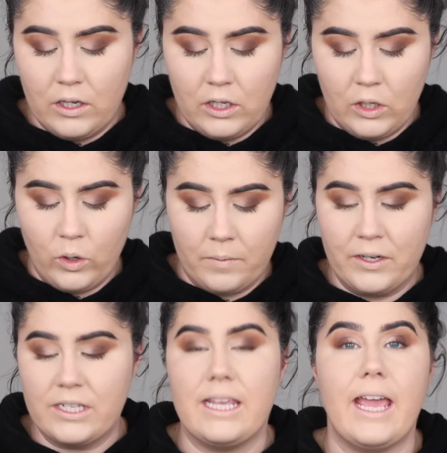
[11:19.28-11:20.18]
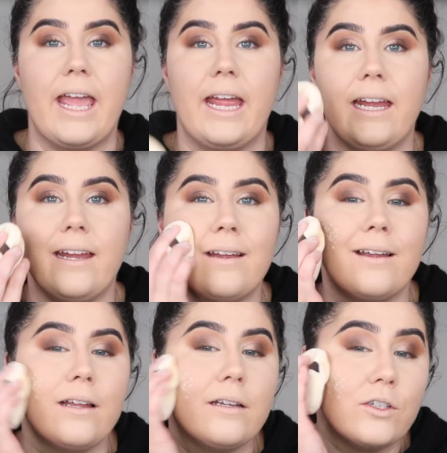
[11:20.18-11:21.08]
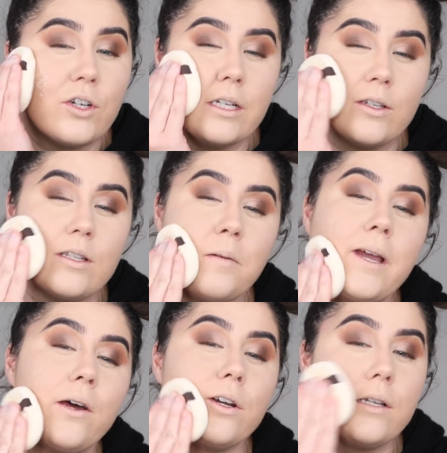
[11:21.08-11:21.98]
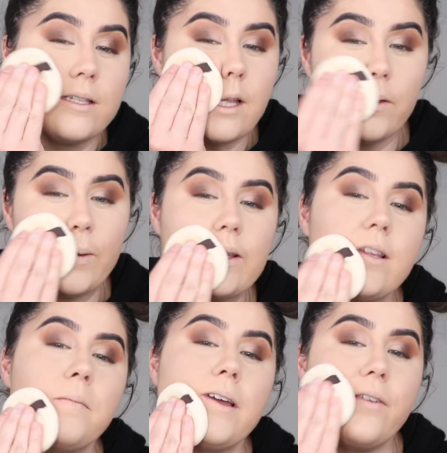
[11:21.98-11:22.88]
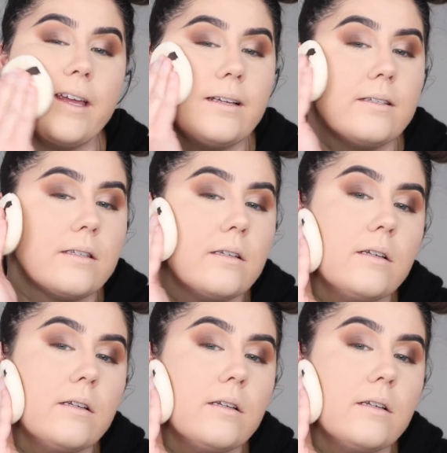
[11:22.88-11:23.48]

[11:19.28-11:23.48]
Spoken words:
Laura Mercier translucent powder to set the rest of my face.